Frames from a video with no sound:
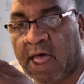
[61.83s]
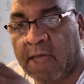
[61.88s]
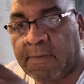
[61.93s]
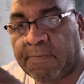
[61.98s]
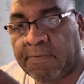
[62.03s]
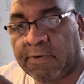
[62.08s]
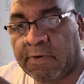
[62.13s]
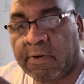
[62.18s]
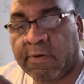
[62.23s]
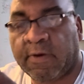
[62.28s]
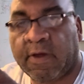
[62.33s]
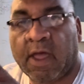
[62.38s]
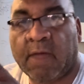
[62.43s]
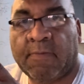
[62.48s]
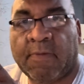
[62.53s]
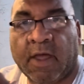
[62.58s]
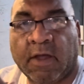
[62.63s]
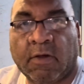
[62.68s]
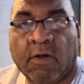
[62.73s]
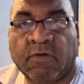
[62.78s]
program,
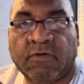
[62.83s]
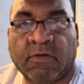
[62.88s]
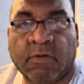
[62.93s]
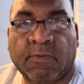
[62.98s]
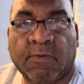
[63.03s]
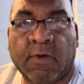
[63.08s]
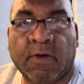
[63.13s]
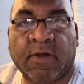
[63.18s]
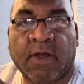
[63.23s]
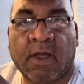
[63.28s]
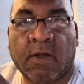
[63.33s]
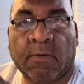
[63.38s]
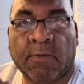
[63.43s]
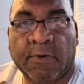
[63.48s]
my coaching program